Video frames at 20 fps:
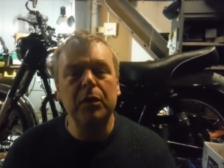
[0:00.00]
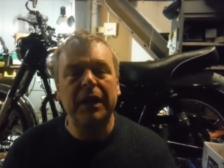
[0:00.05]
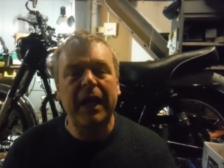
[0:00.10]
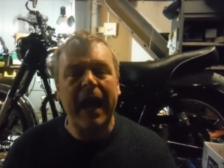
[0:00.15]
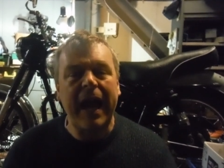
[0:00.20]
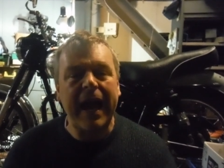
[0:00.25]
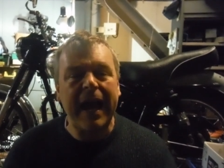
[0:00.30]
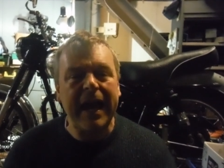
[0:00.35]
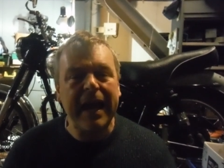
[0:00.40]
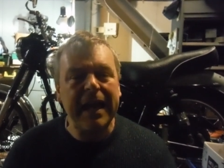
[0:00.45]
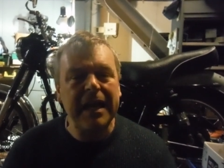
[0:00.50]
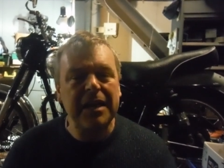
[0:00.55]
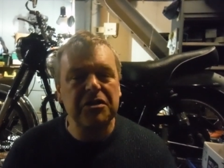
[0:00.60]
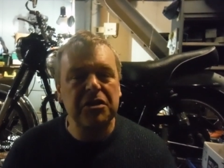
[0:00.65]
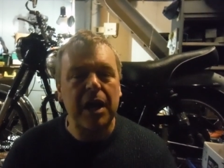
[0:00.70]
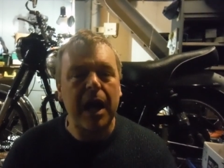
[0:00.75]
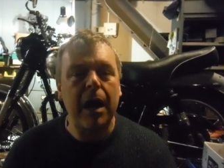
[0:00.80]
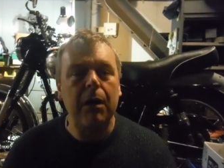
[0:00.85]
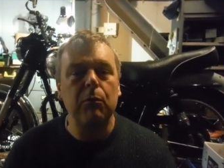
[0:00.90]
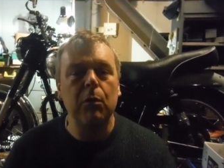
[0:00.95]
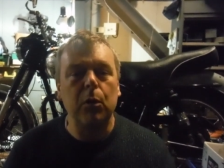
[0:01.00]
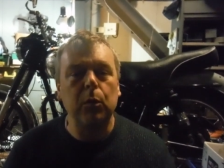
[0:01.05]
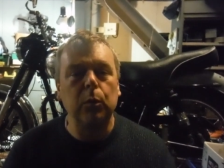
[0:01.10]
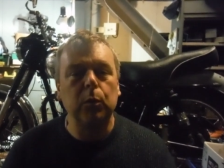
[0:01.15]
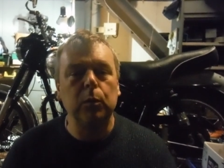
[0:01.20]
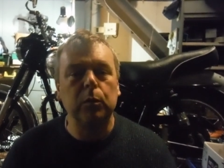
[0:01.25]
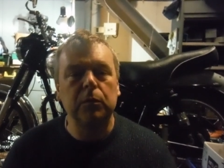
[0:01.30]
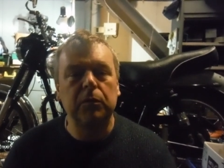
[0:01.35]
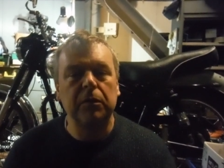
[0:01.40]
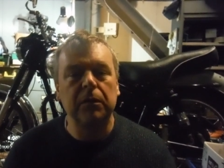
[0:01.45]
cares how
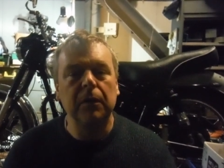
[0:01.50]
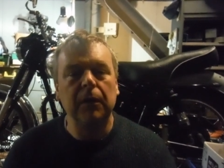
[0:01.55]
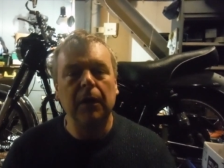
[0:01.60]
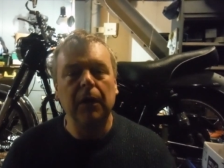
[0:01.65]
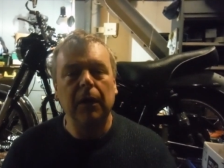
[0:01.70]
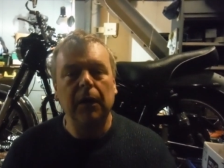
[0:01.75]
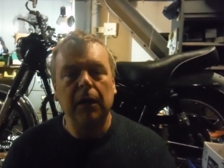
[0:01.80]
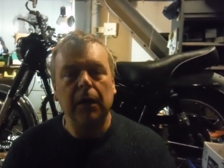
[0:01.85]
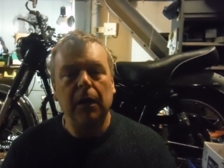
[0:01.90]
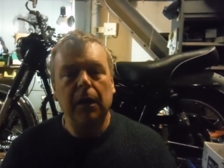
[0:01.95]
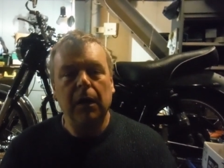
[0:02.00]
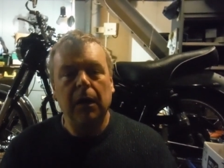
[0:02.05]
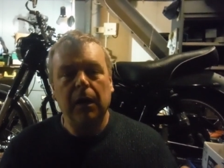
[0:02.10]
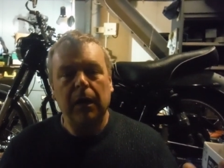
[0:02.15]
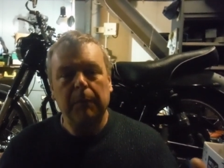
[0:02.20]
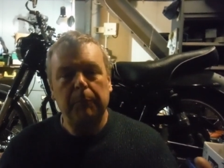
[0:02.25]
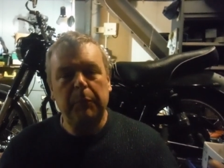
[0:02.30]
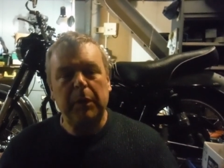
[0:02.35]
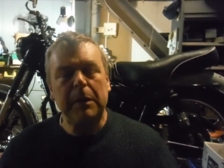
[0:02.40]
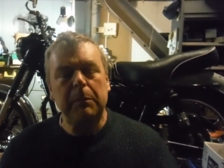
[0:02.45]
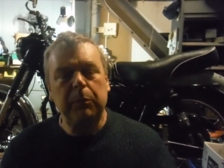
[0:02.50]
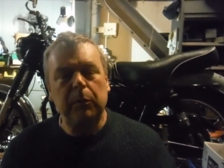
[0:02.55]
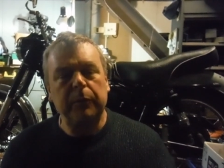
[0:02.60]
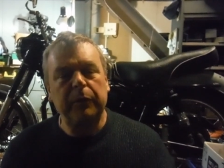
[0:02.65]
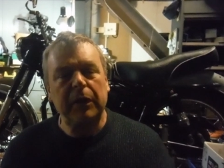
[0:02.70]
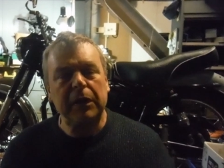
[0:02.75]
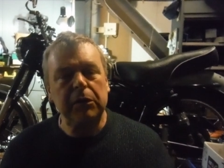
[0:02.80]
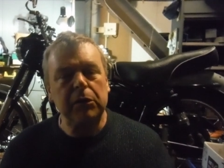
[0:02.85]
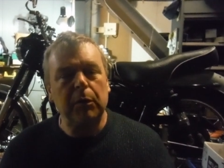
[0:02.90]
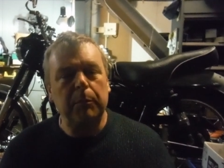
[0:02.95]
old people
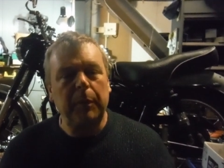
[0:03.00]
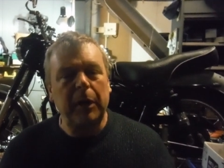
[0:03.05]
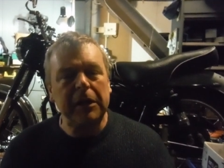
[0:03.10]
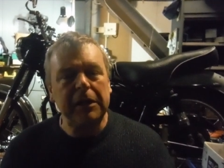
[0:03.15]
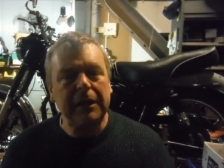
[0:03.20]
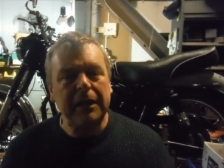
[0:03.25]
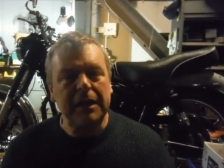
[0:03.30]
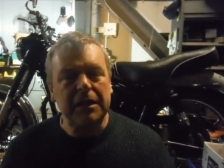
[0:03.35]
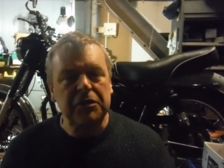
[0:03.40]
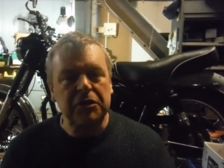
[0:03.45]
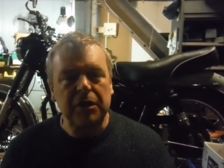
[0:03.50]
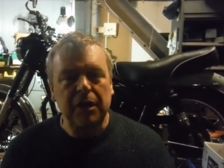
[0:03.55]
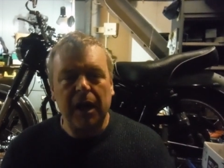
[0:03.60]
think your bike is?